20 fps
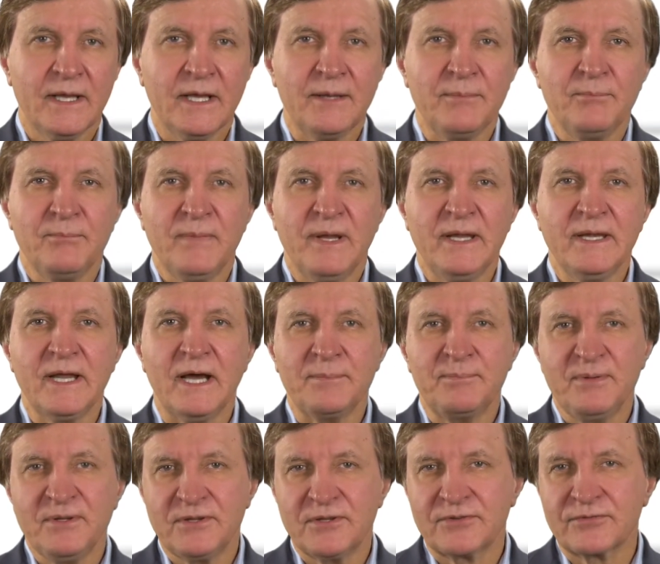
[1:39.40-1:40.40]
It may
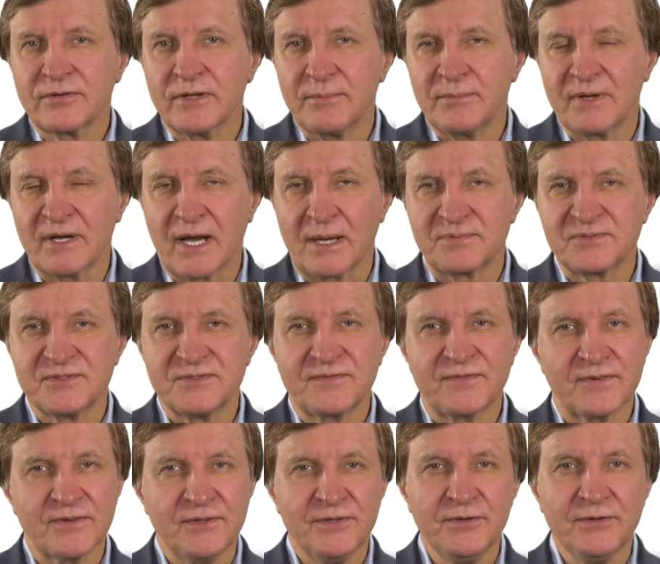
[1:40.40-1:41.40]
not be the treatment option
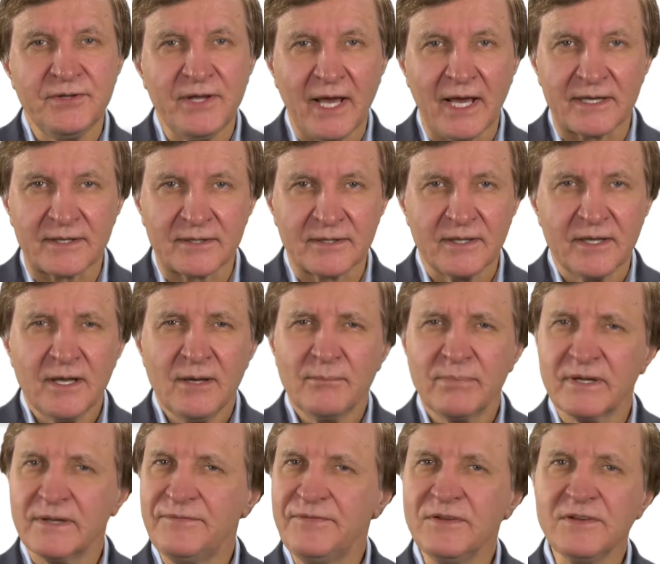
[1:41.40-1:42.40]
for you yet,
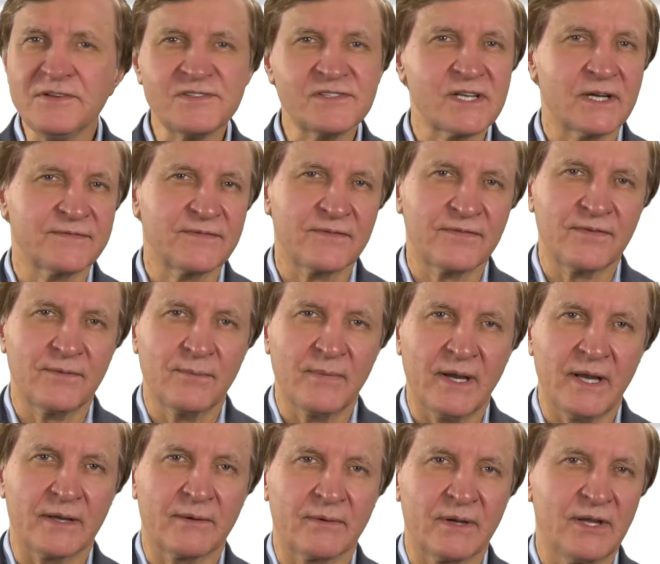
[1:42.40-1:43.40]
but if you suffer from
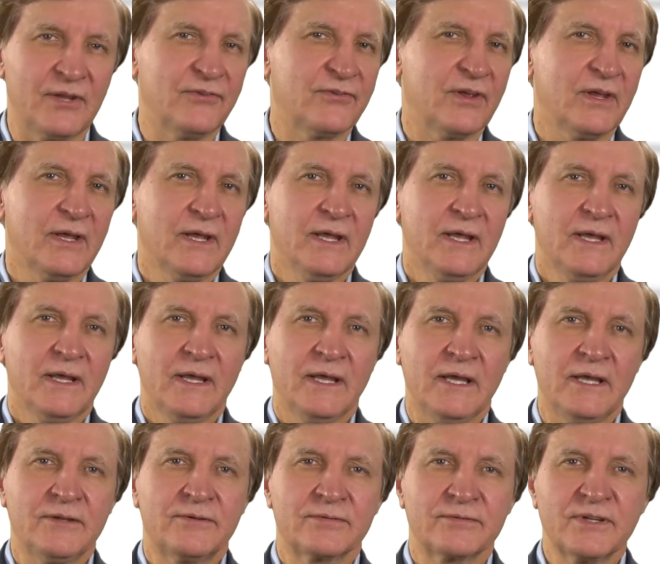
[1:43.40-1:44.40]
migraines
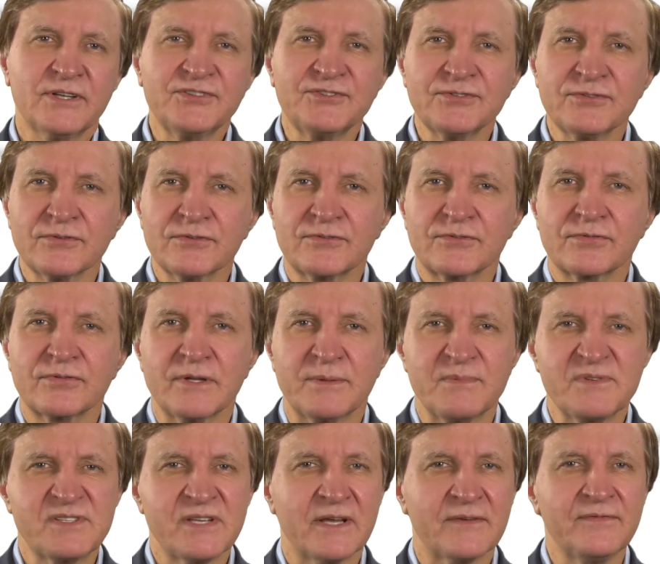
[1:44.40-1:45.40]
and traditional
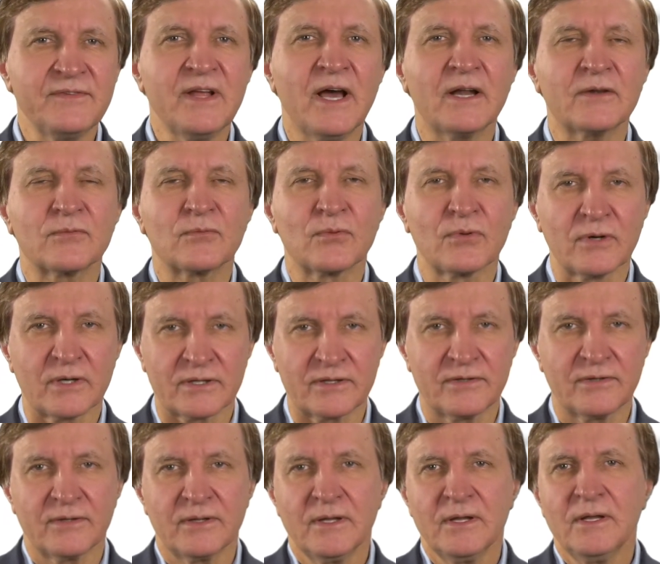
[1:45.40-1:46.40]
treatments have not
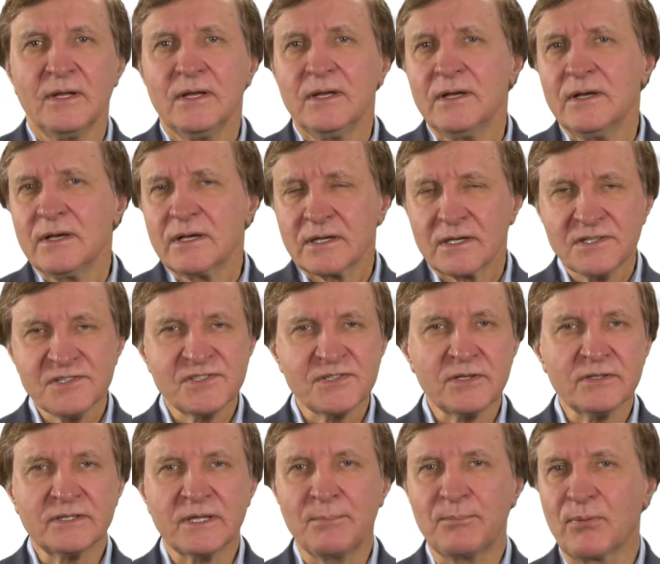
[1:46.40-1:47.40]
worked,
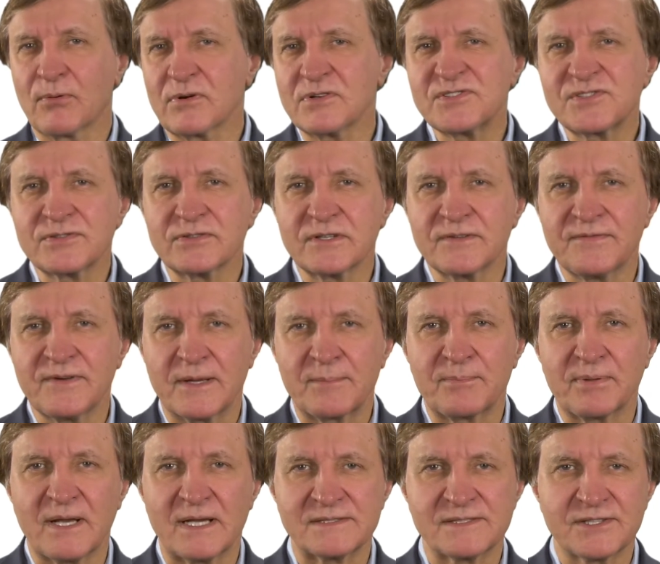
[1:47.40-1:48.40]
consult a
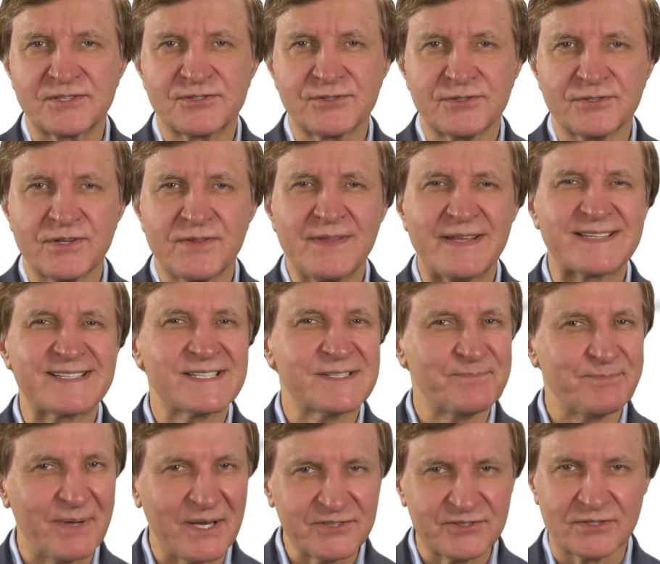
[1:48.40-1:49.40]
board-certified plastic surgeon that
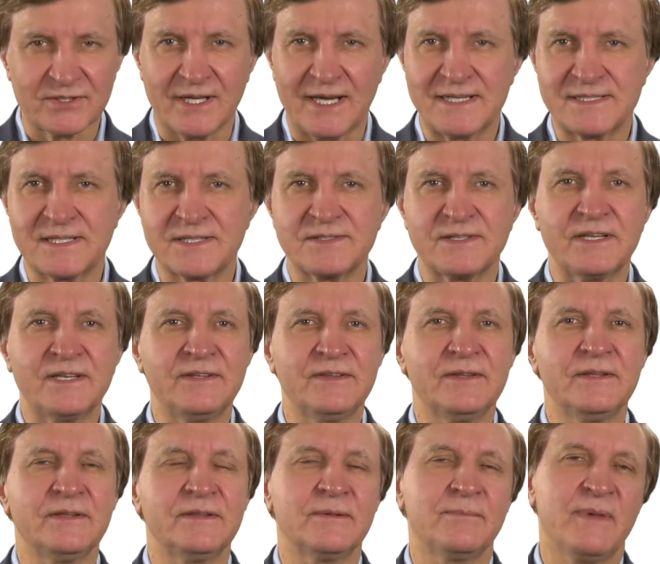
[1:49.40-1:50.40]
specializes
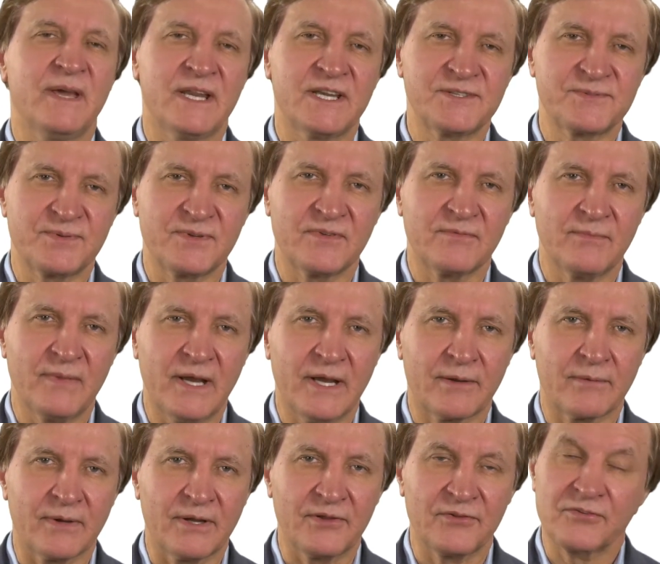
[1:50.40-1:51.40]
in the management of
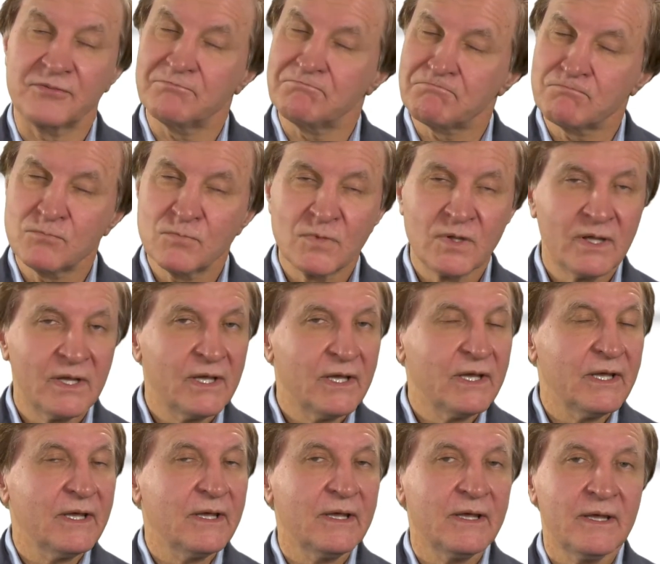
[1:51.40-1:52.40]
migraines,
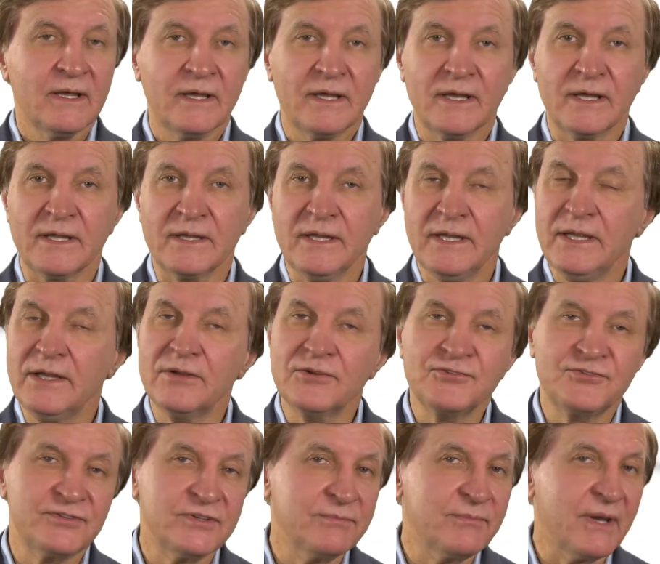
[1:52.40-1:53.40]
and he
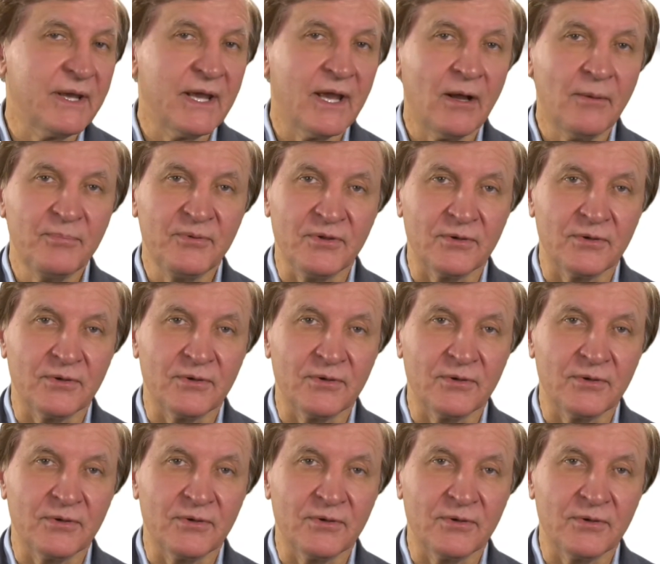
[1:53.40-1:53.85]
or she may help